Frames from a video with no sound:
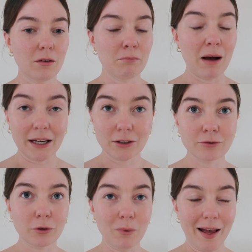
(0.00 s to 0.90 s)

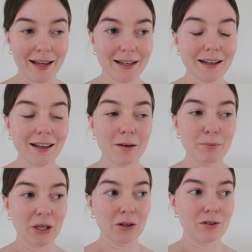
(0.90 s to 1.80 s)
mindful way,
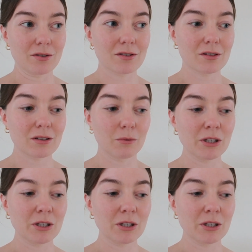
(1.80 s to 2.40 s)
because